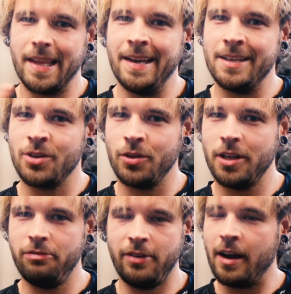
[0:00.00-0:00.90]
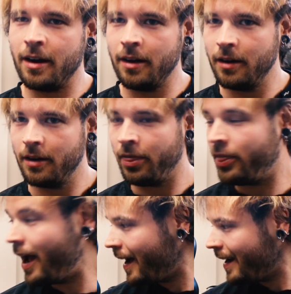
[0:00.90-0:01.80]
it is only fair
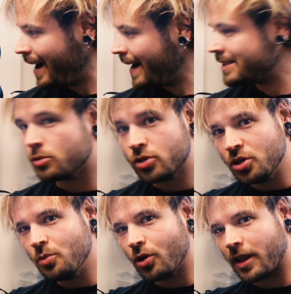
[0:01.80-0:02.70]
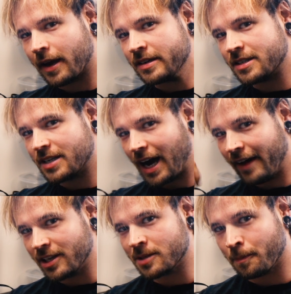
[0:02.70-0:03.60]
that I do 2 more layers
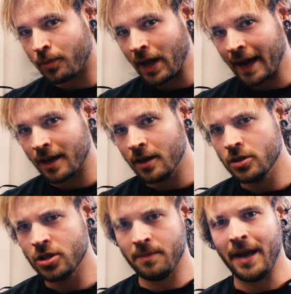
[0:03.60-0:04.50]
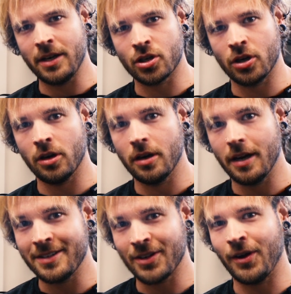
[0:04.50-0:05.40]
of this black to make sure
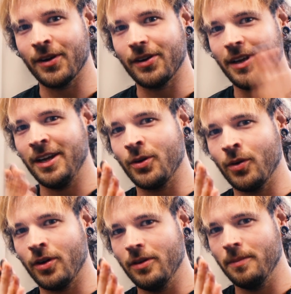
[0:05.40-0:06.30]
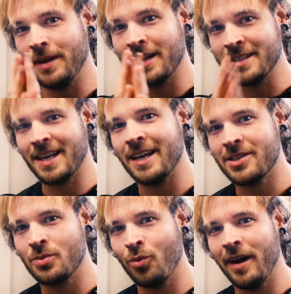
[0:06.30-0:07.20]
it's all equal, because
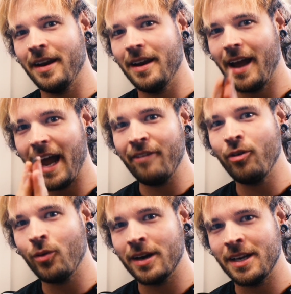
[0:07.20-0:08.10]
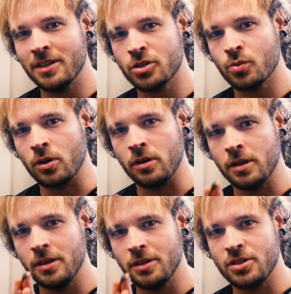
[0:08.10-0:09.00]
that's what everyone in this
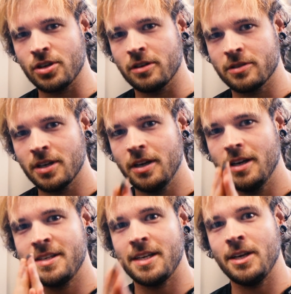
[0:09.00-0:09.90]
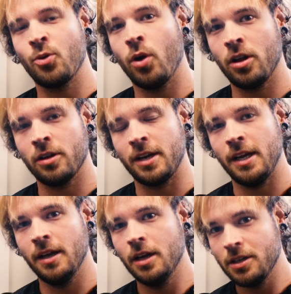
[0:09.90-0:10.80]
world deserves, is equality.
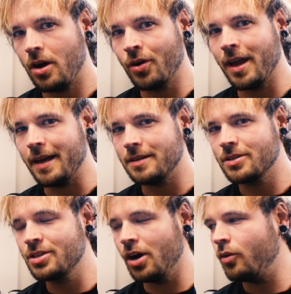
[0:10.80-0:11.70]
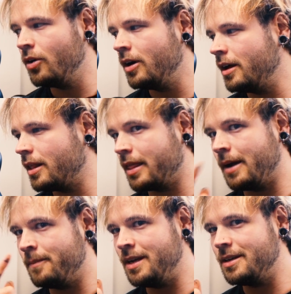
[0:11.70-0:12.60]
Okay, so
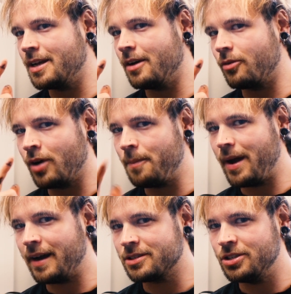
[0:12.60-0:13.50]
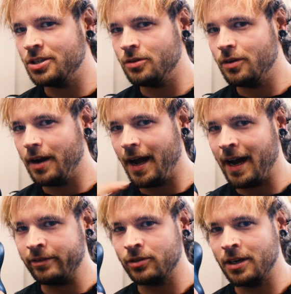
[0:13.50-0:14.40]
let me get right back to you
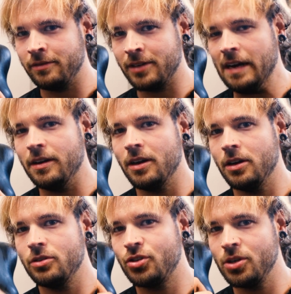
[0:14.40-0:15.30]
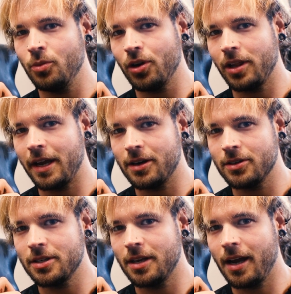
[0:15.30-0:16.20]
after I've done 2 more
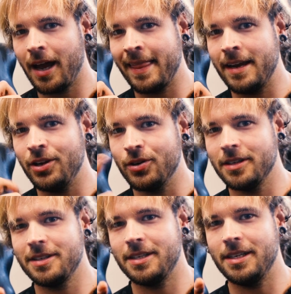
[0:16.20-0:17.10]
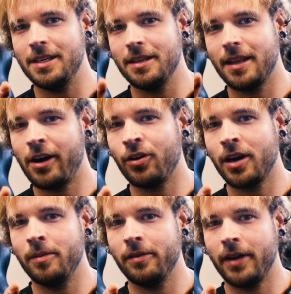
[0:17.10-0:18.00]
layers, and then you can see the
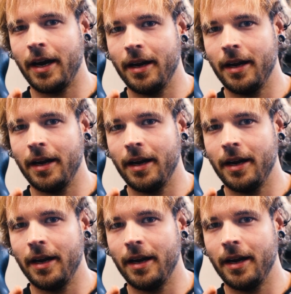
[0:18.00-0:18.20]
outcome of